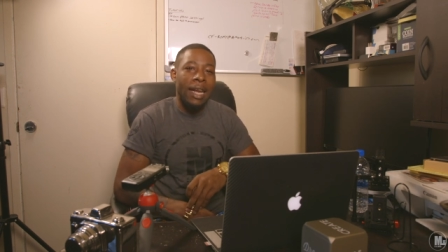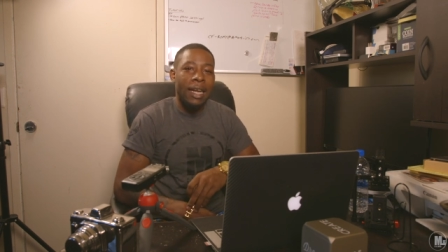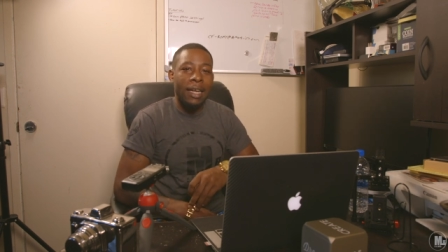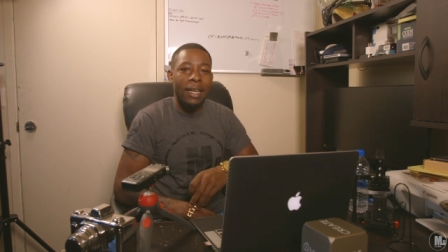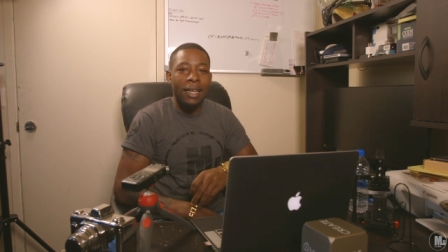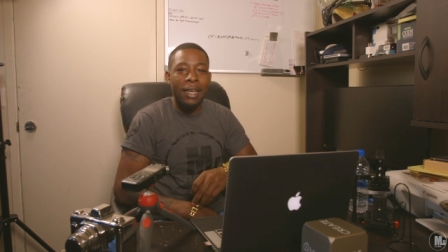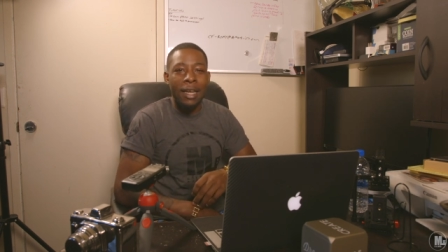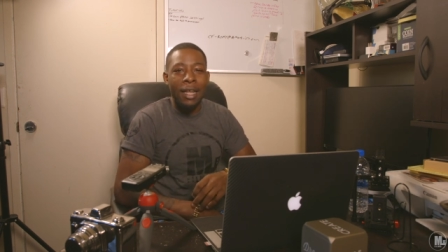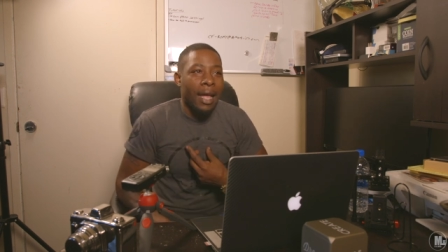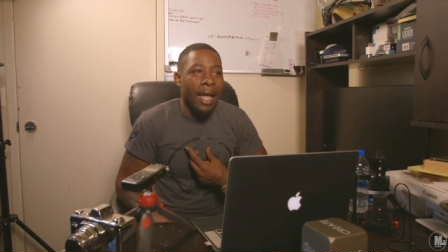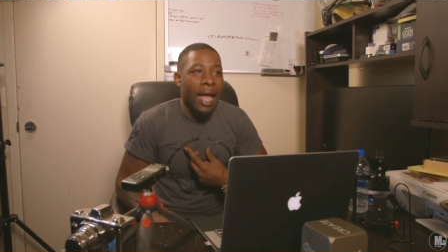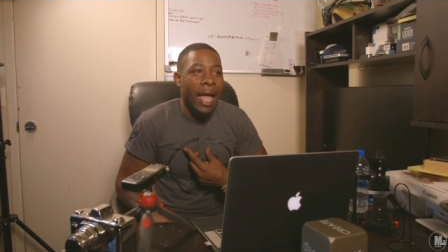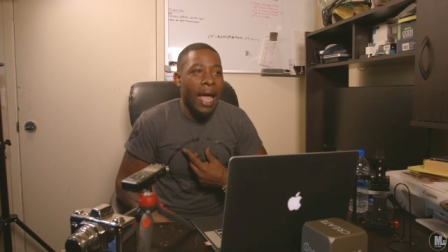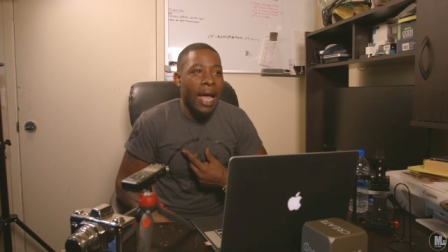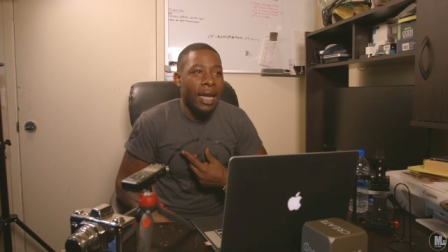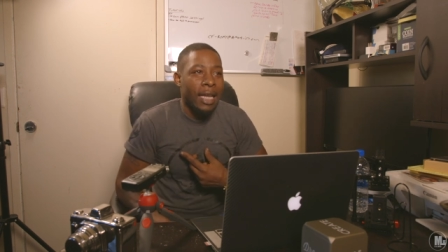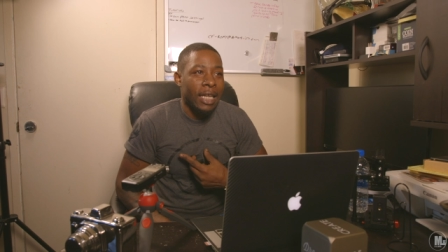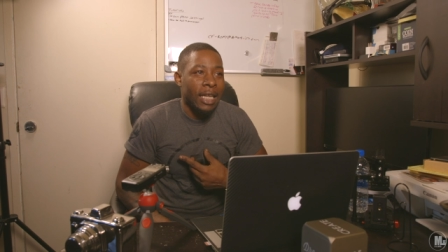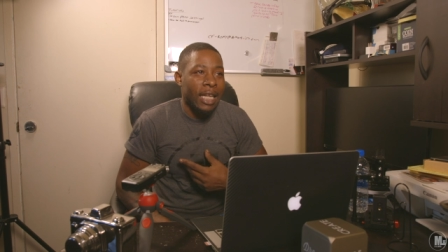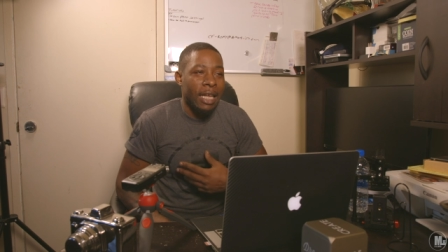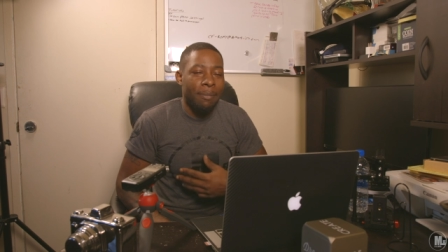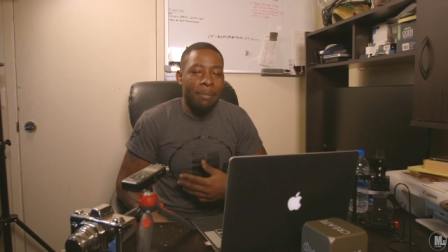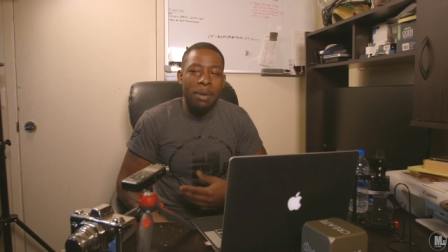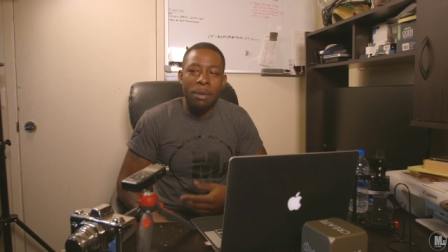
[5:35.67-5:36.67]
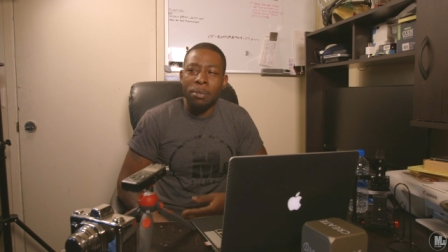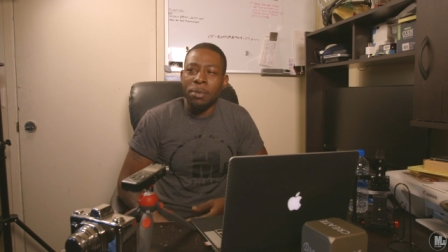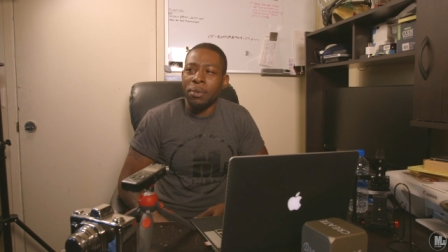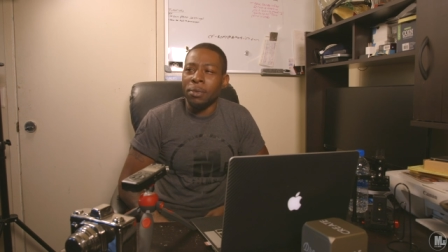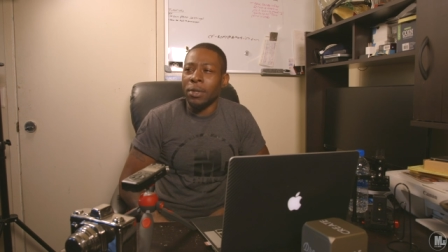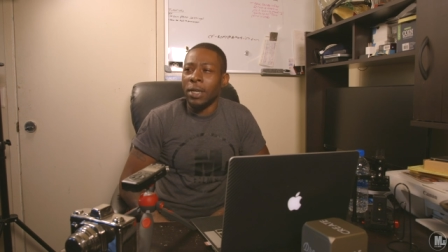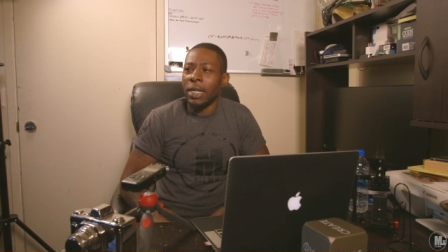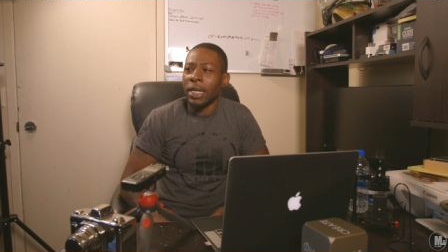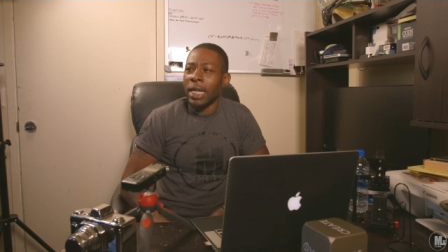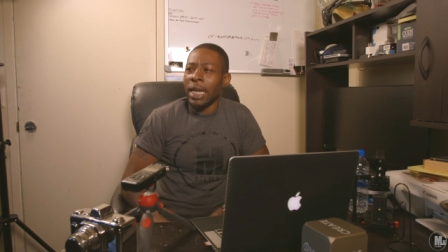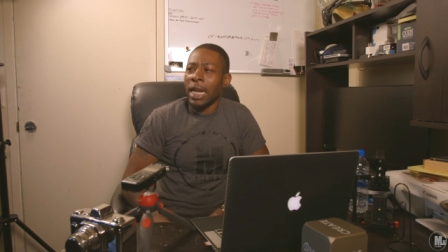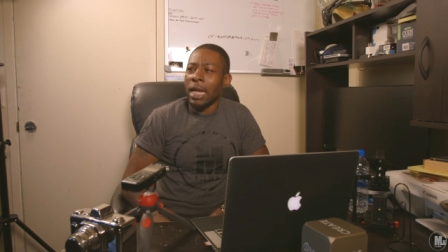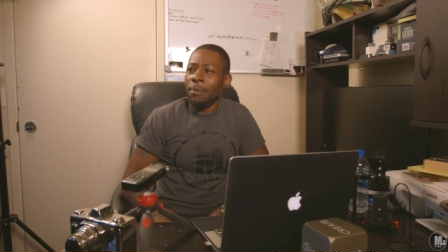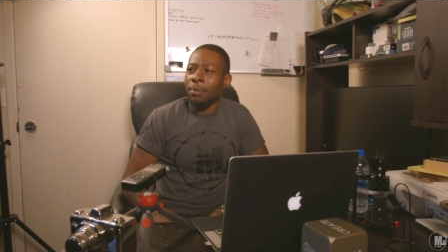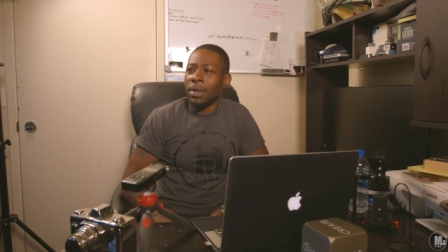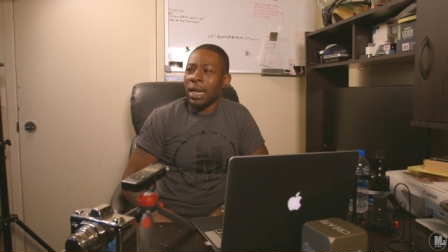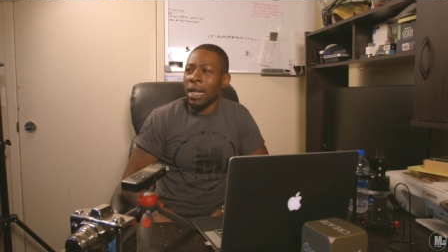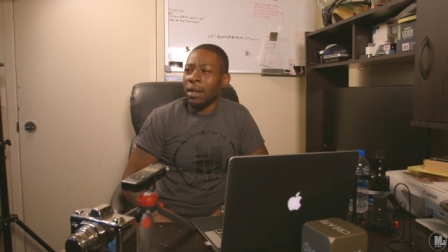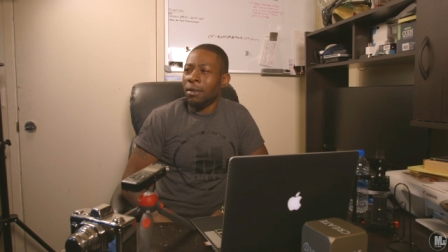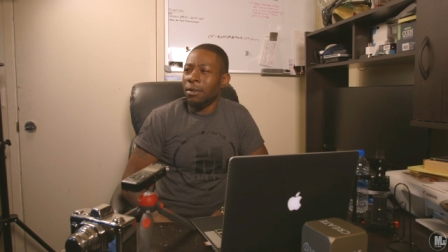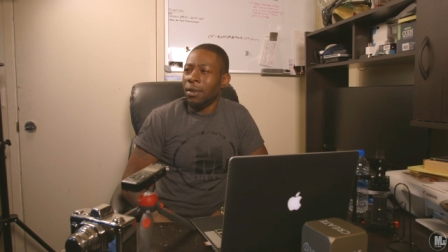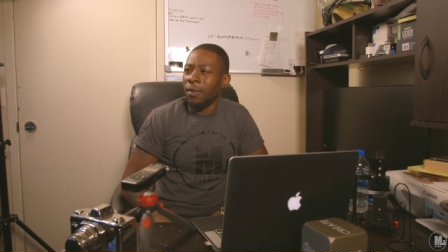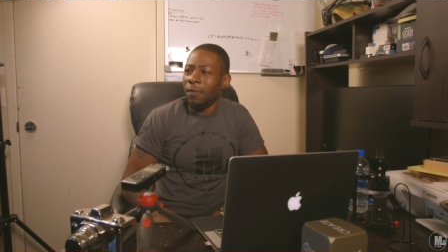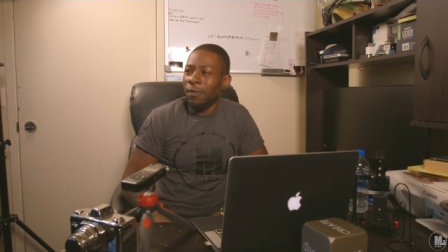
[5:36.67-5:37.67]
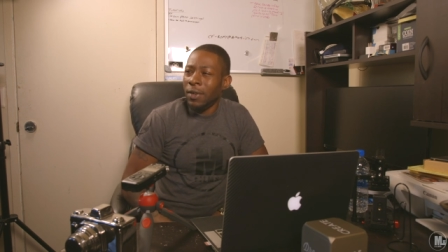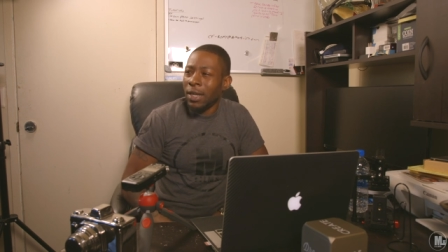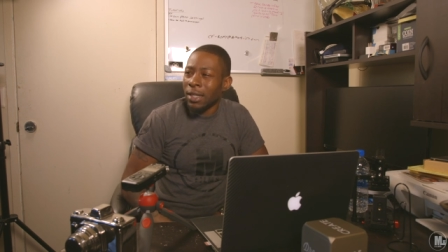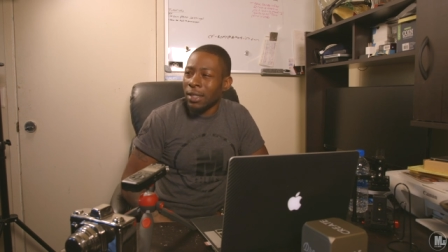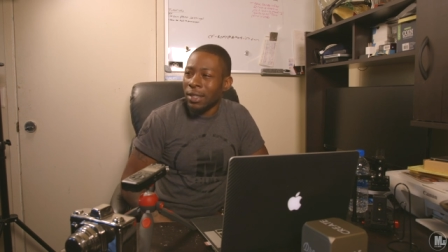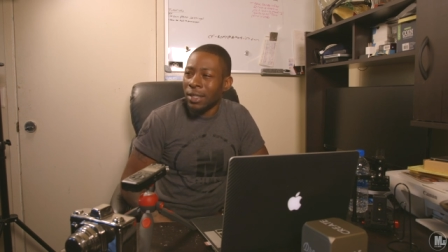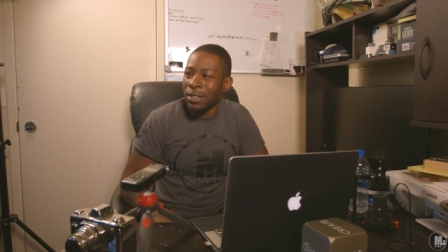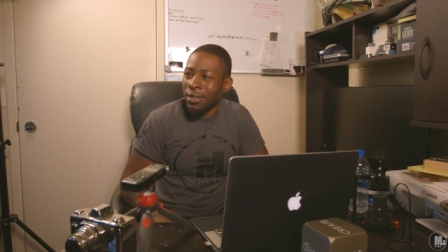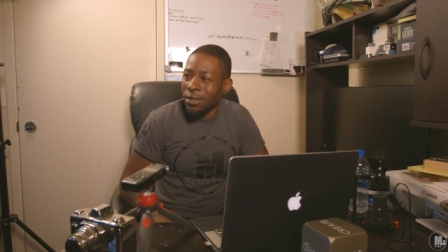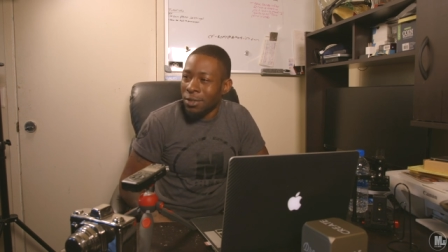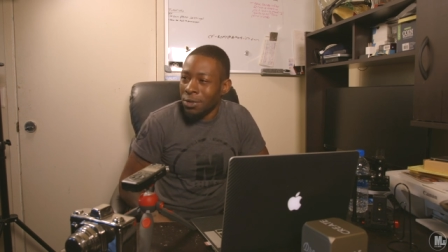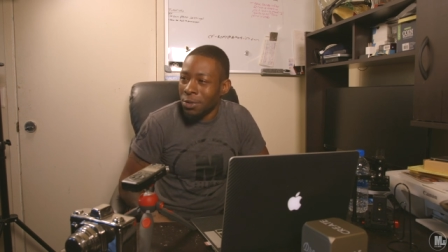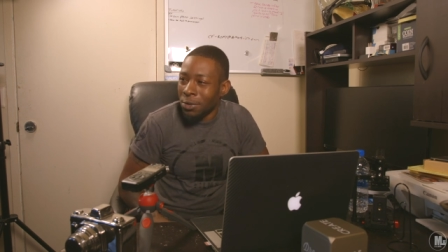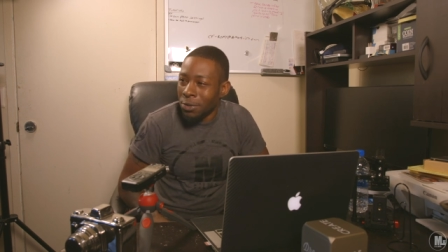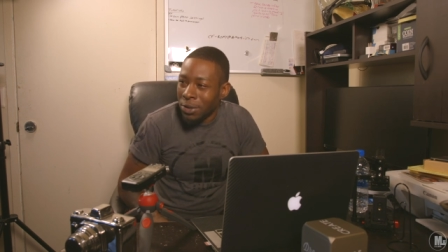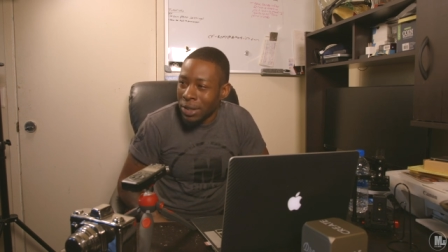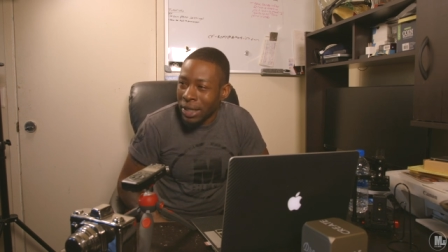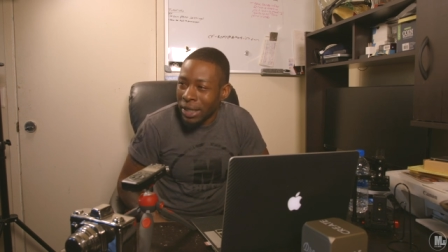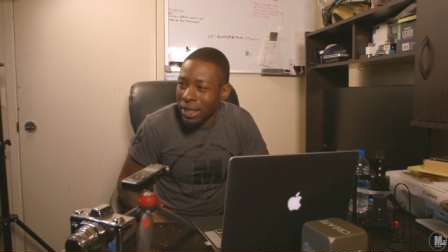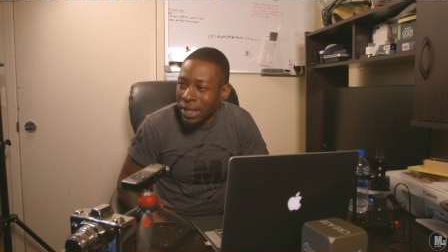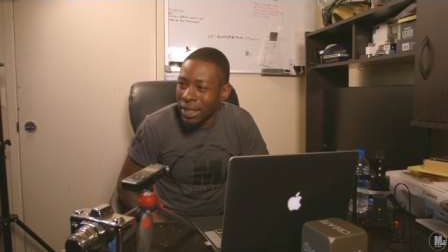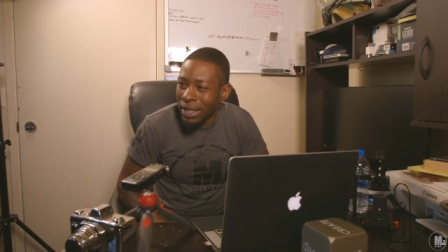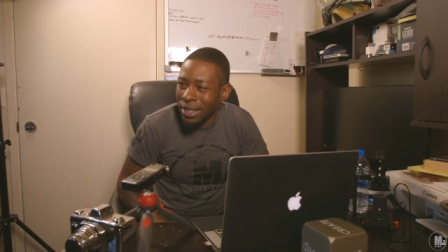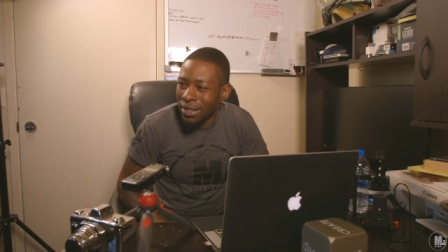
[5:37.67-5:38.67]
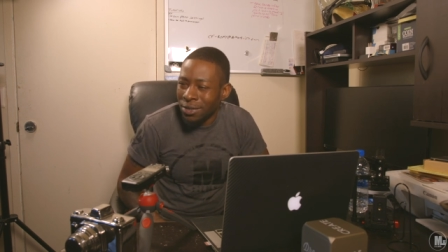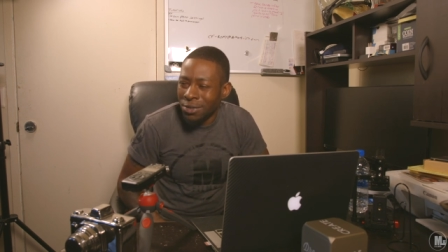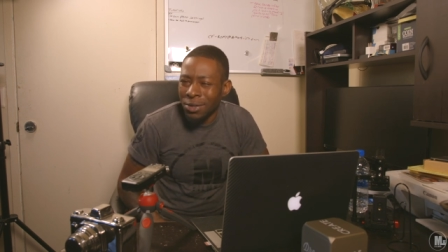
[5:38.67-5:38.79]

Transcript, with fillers: And I had to get people looking at me like, who the fuck this dude think he is?